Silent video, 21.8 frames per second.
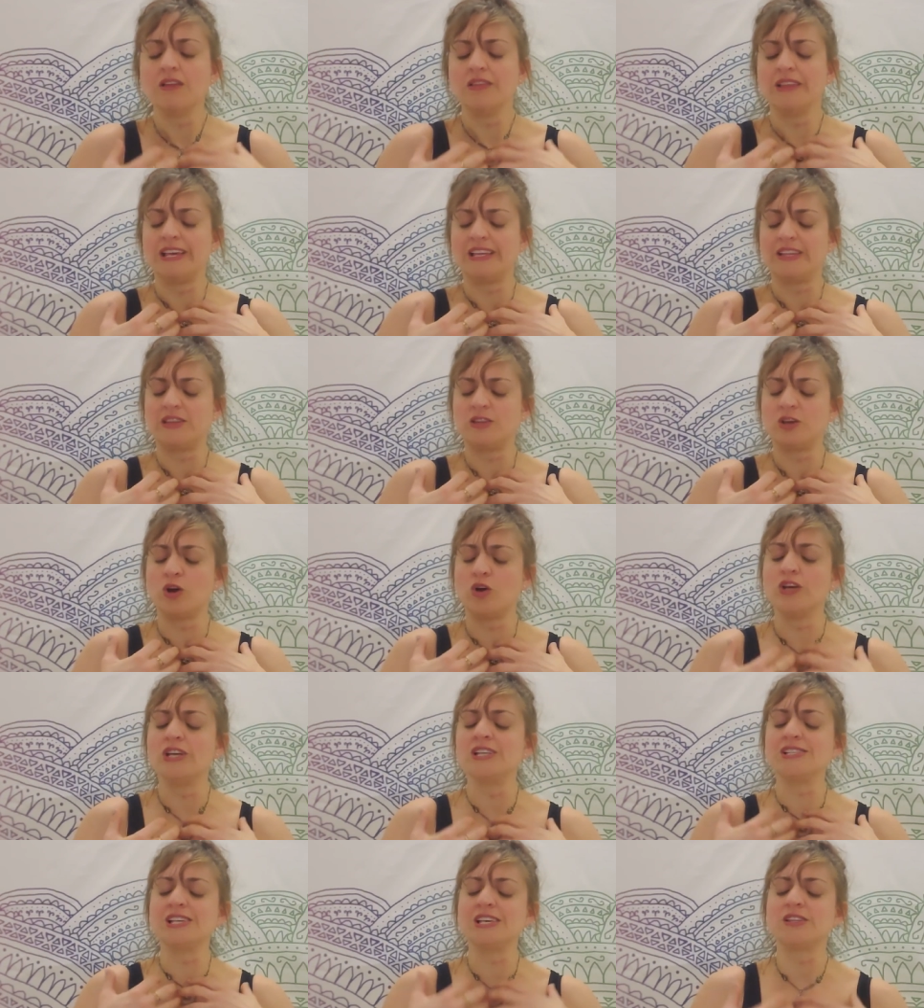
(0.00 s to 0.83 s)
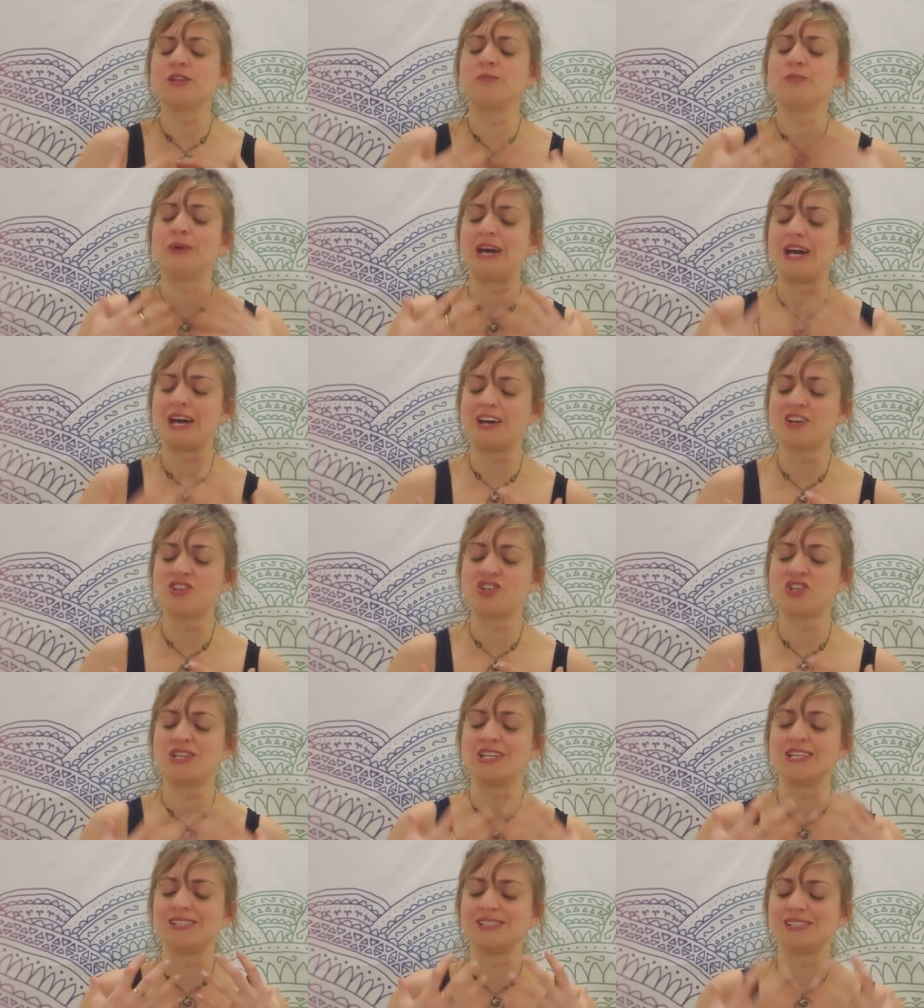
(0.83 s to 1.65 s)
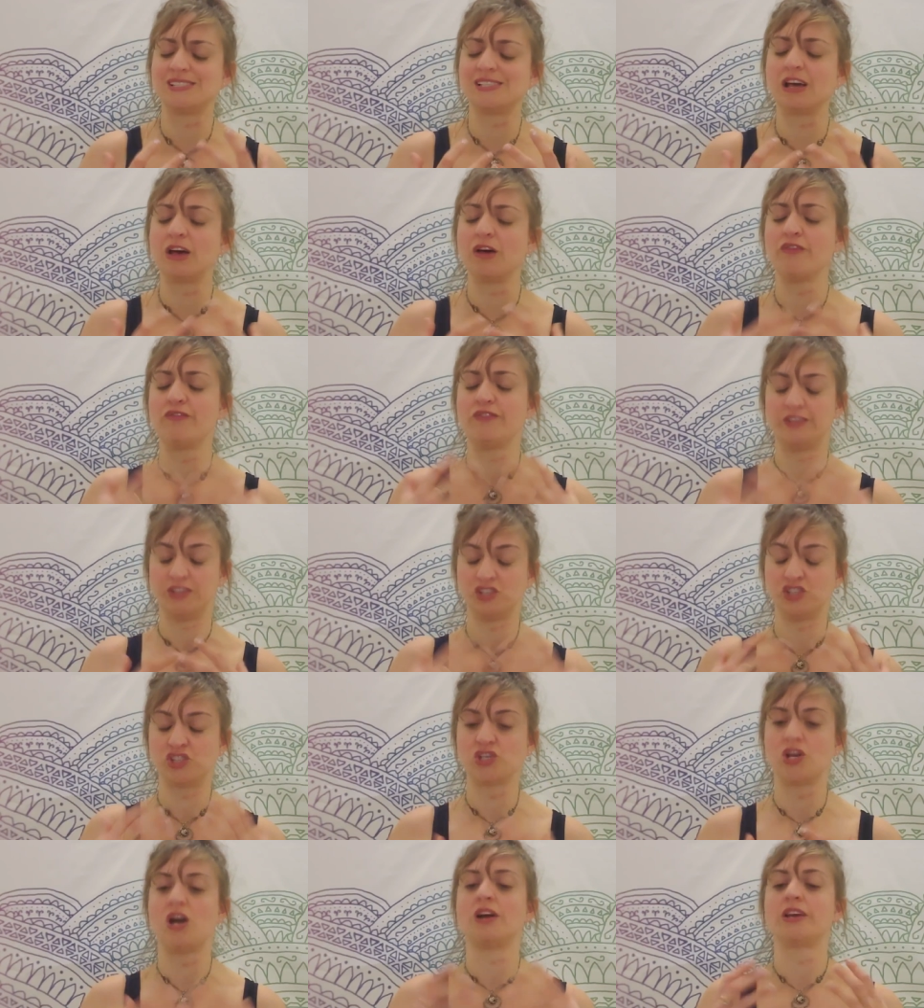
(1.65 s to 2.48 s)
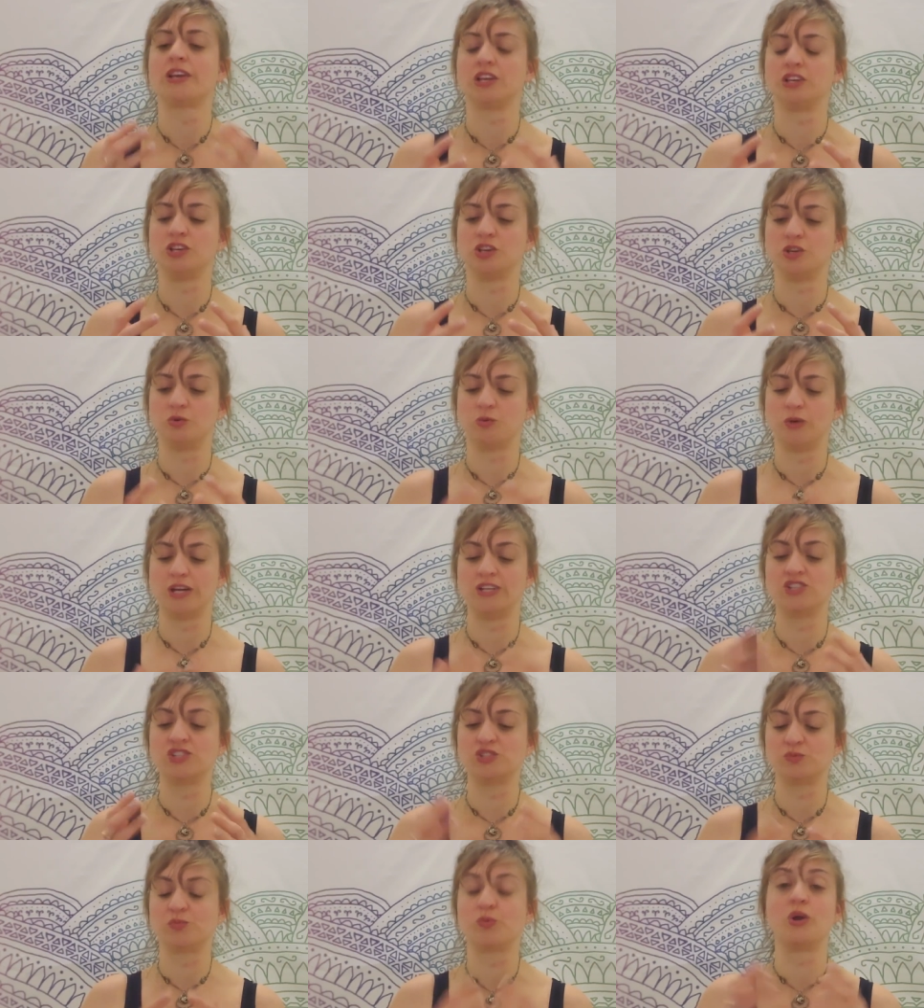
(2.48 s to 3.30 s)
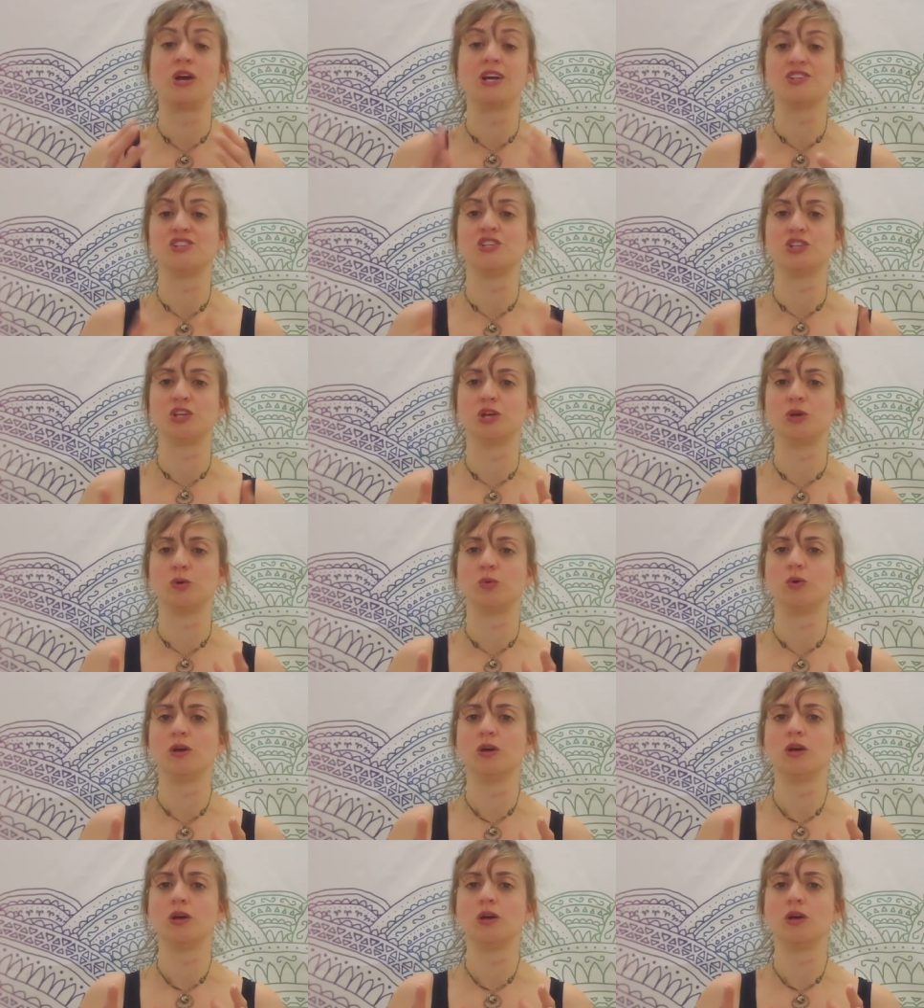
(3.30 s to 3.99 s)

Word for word: Like, it's like the passion itself shocking you and surprising you